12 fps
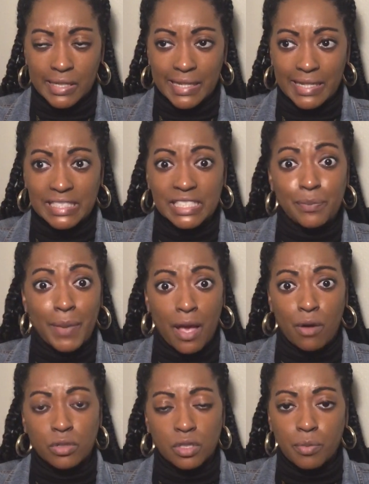
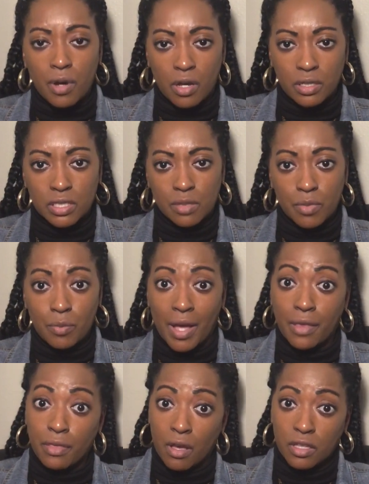expound upon some of my
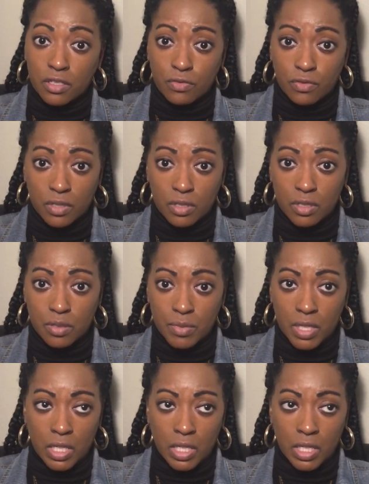thoughts from